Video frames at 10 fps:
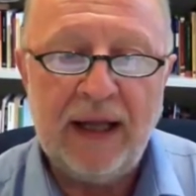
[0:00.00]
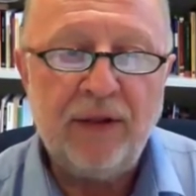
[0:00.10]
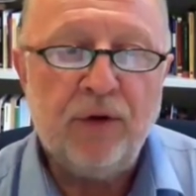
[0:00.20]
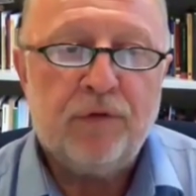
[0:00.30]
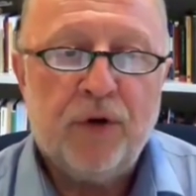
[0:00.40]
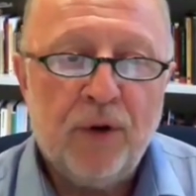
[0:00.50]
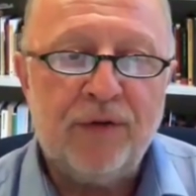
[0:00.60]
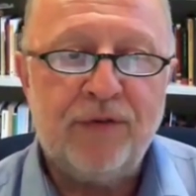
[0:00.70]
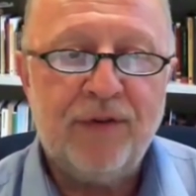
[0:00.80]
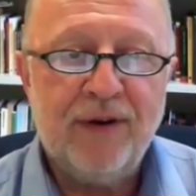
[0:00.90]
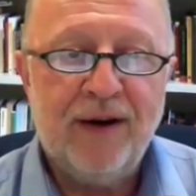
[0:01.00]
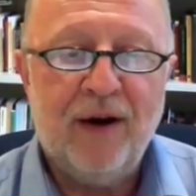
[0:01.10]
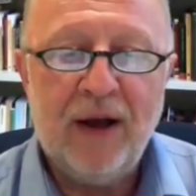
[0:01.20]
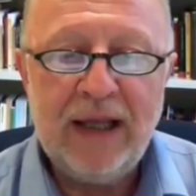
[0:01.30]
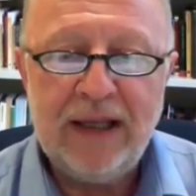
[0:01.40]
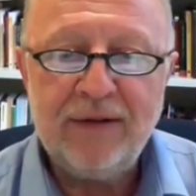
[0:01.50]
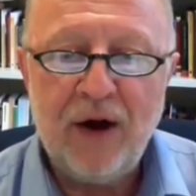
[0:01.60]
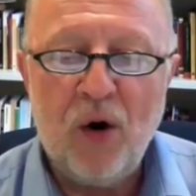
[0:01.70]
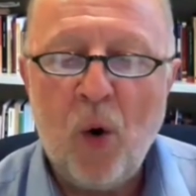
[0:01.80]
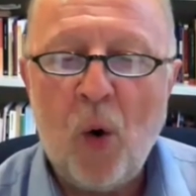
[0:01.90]
And of course,
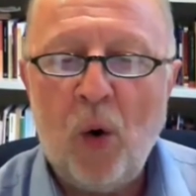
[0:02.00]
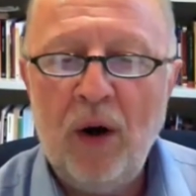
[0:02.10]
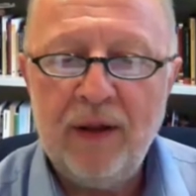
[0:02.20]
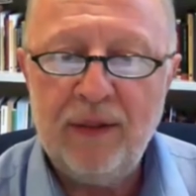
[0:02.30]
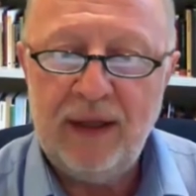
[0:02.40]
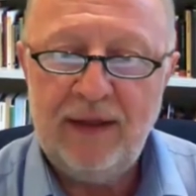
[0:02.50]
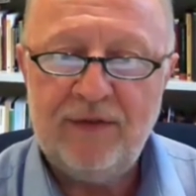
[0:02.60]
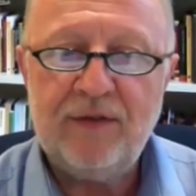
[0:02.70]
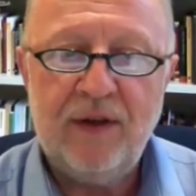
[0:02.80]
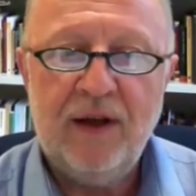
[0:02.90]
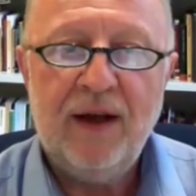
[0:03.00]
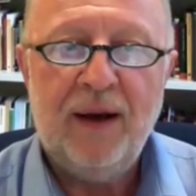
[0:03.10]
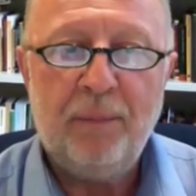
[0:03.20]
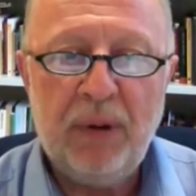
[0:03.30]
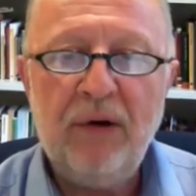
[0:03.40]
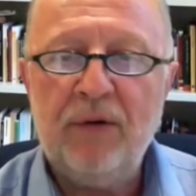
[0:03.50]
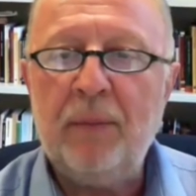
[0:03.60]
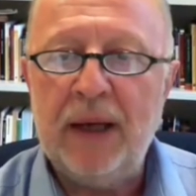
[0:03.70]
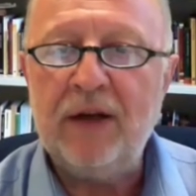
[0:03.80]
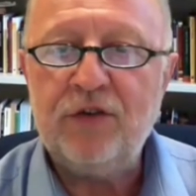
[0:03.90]
hinter all these
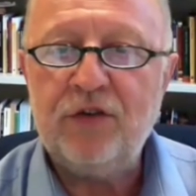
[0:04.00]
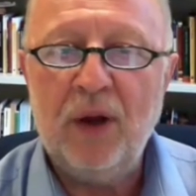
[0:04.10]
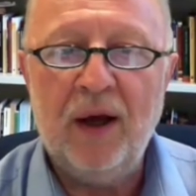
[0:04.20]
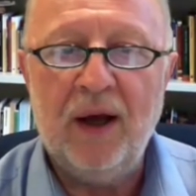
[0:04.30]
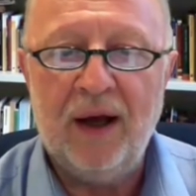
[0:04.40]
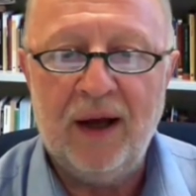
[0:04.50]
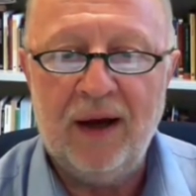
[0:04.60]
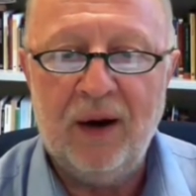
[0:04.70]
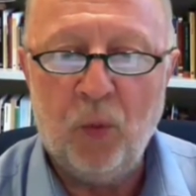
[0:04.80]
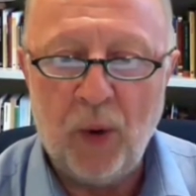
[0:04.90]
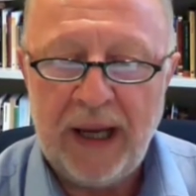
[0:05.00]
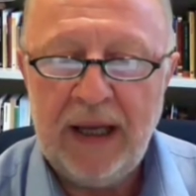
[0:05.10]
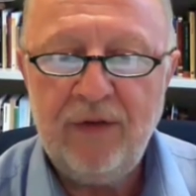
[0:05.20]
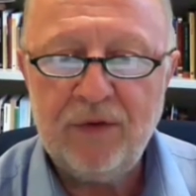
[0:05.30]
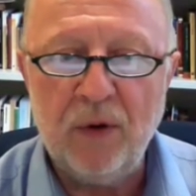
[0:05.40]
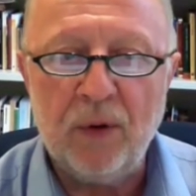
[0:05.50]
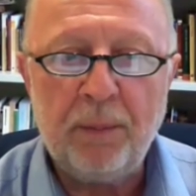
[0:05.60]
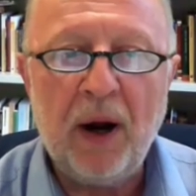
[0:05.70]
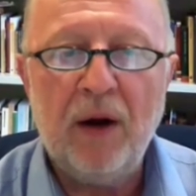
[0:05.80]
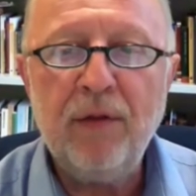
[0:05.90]
pilgrimage ways or
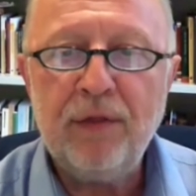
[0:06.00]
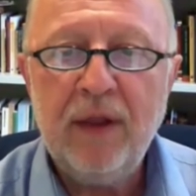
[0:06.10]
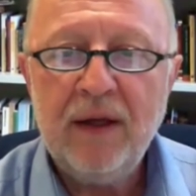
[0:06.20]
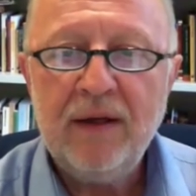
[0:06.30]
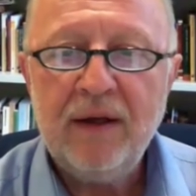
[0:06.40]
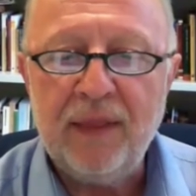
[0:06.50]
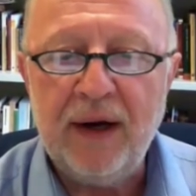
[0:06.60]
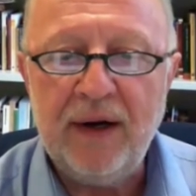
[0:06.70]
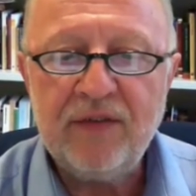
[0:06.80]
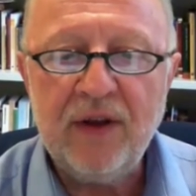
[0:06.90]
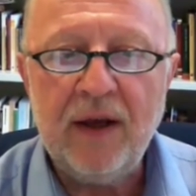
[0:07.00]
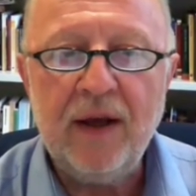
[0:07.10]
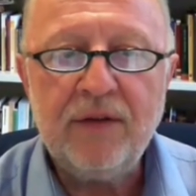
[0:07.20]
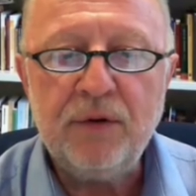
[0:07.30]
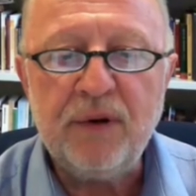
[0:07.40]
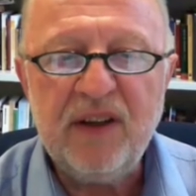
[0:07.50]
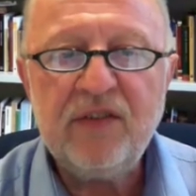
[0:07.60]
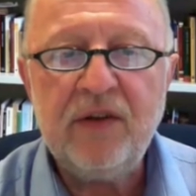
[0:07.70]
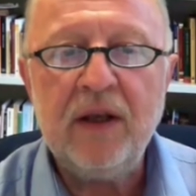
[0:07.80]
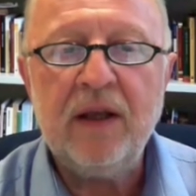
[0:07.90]
paths, there is a
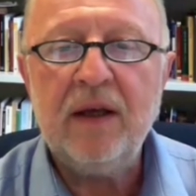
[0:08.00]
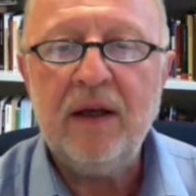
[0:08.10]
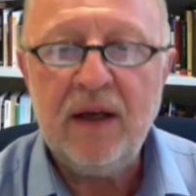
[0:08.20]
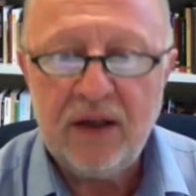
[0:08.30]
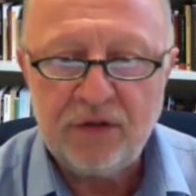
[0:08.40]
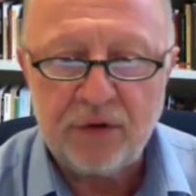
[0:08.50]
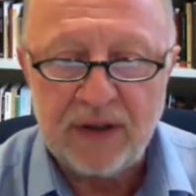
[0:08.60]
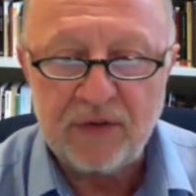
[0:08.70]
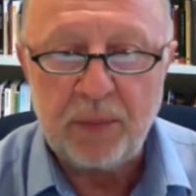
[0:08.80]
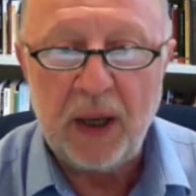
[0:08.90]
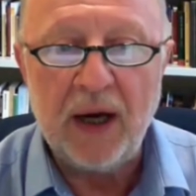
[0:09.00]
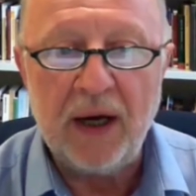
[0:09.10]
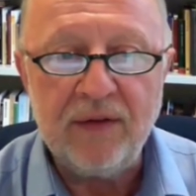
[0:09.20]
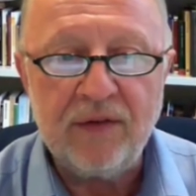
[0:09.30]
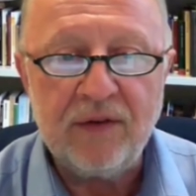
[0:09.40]
touristic interest behind.